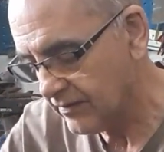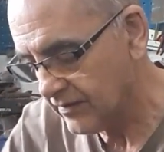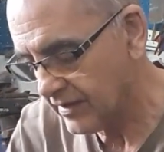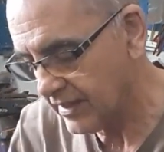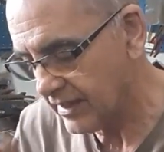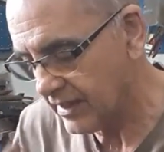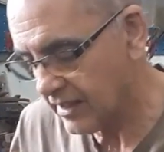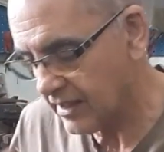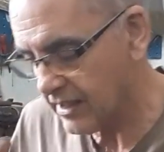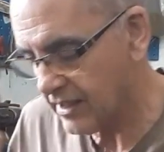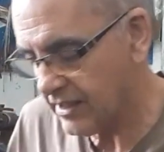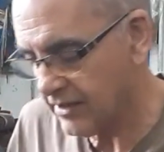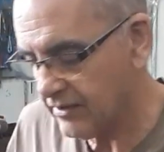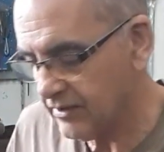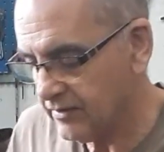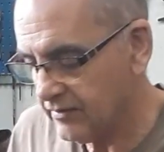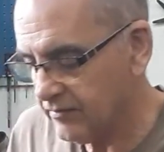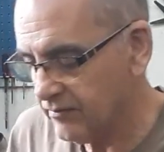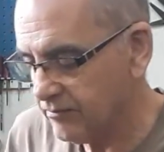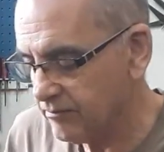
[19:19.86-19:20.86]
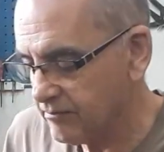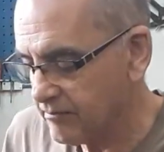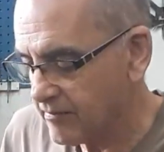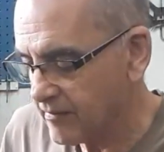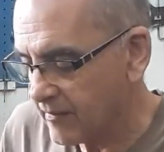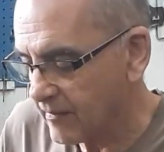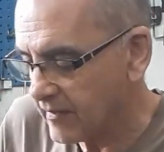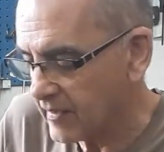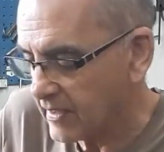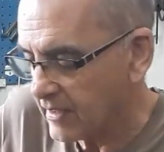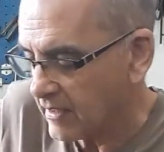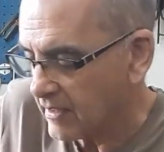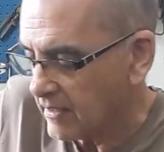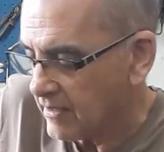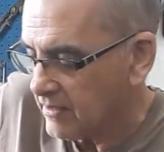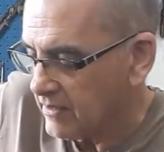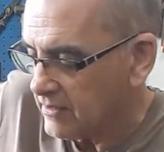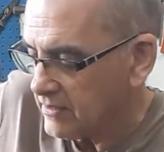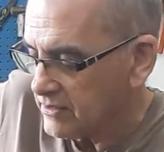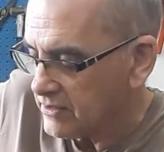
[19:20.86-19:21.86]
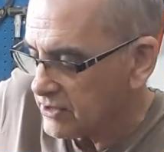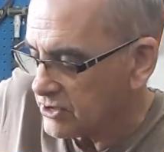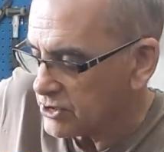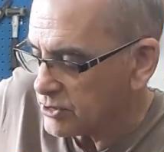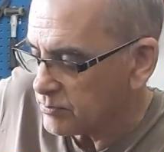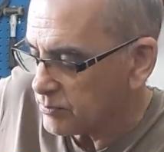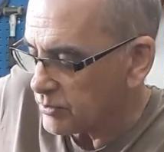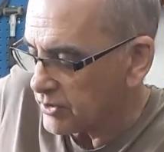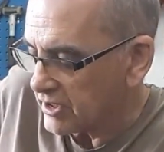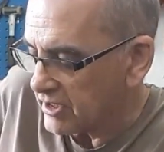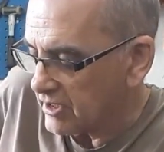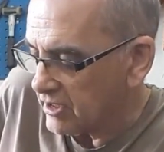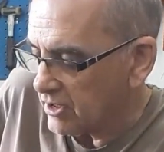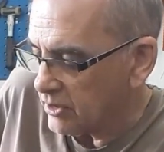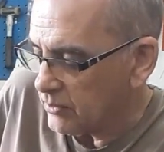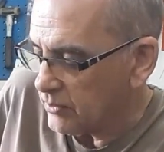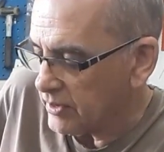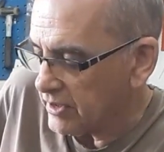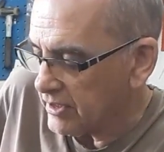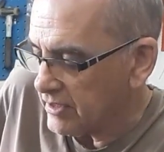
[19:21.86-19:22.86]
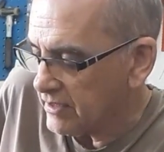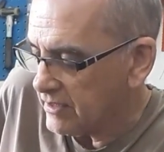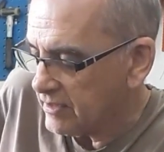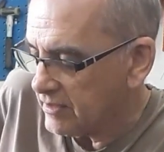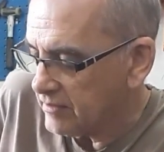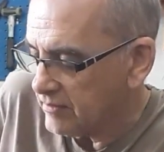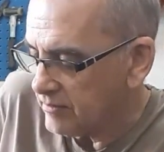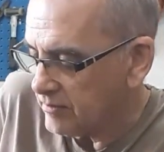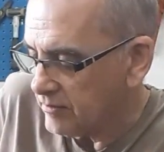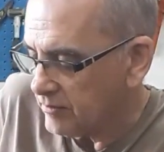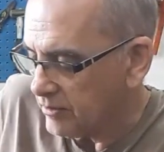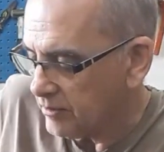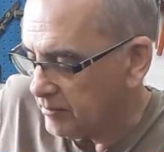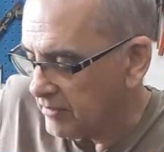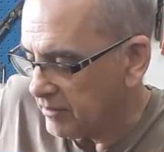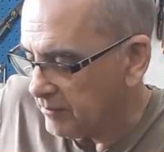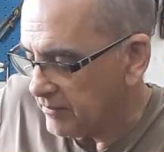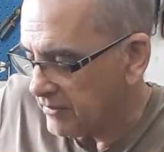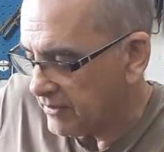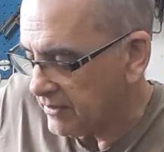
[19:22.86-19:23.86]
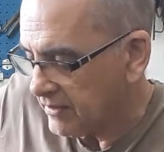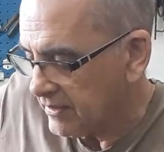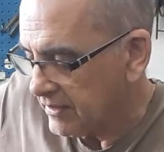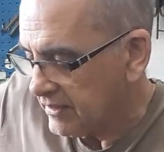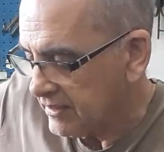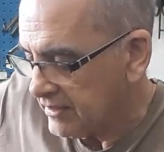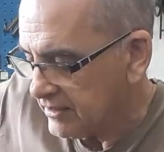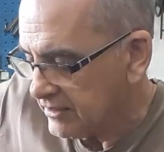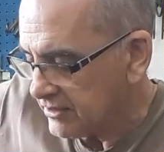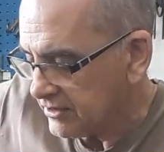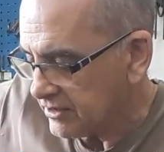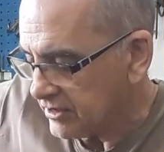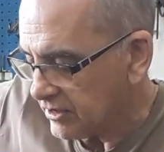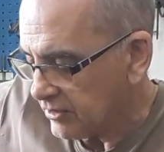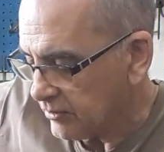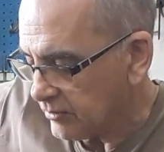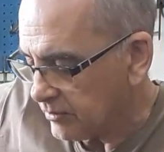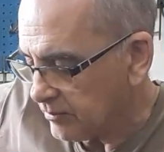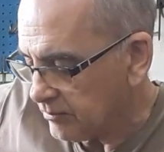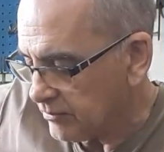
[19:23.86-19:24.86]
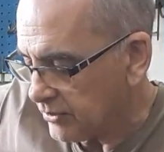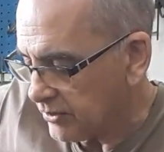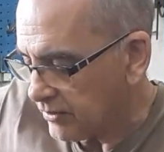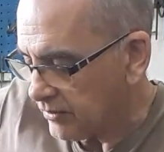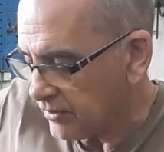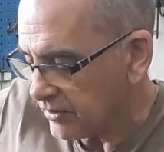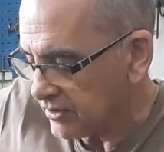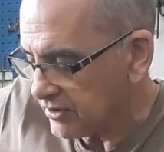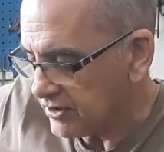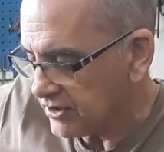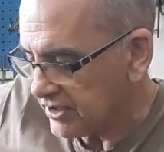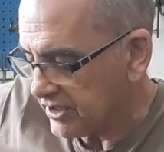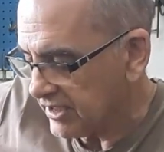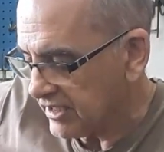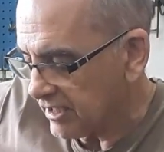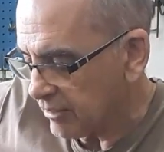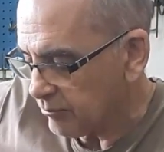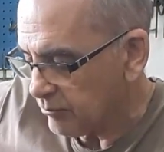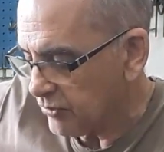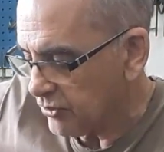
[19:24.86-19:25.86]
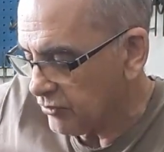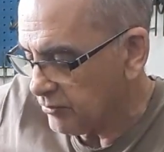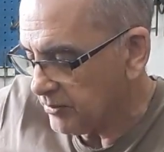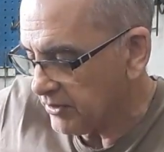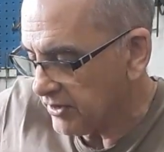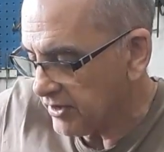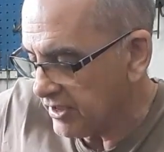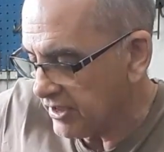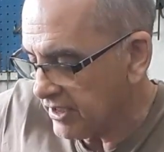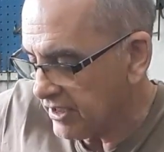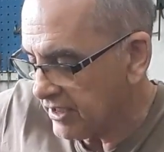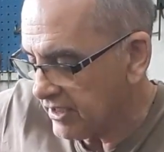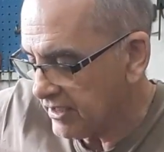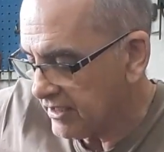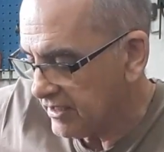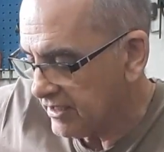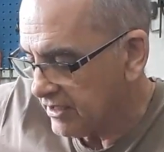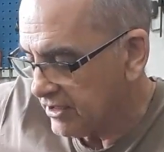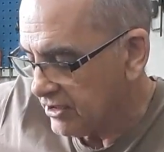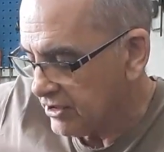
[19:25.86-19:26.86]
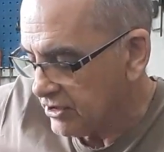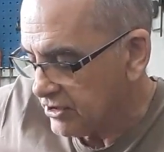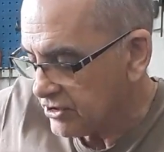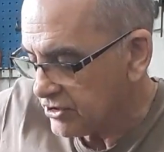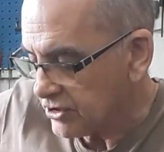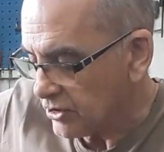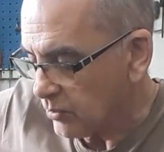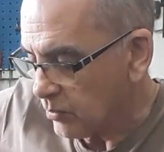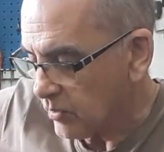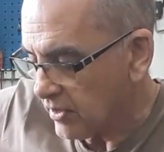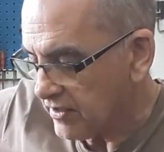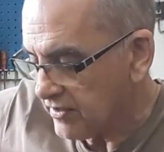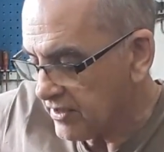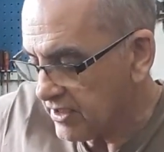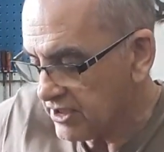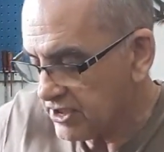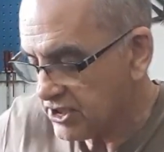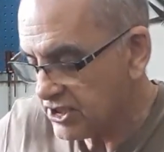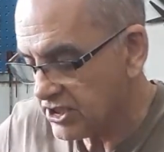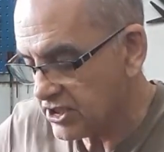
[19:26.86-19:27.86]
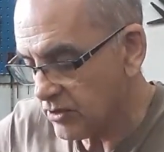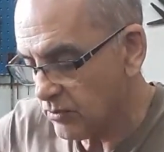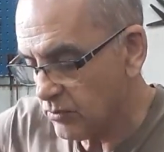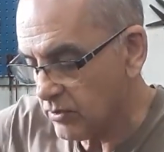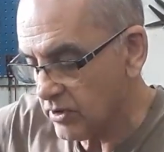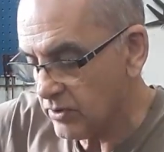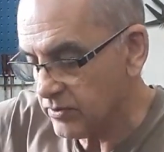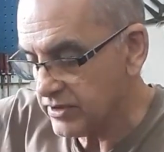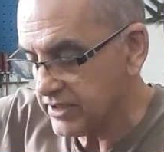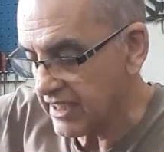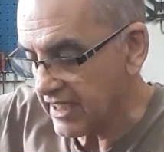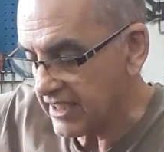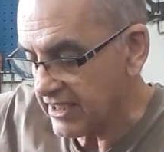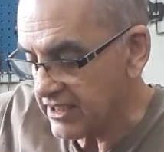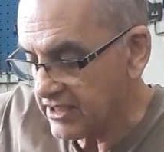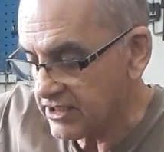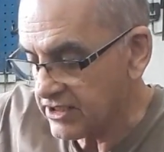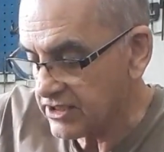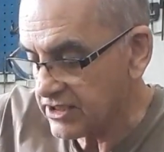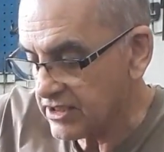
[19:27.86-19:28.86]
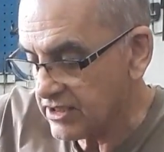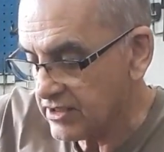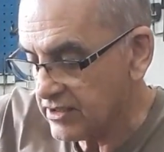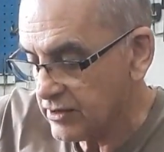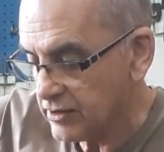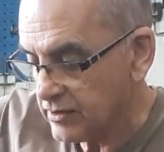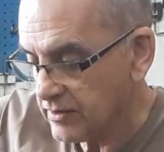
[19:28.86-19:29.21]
They are spring loaded, remember, so but you can see that movement there. So when this rotates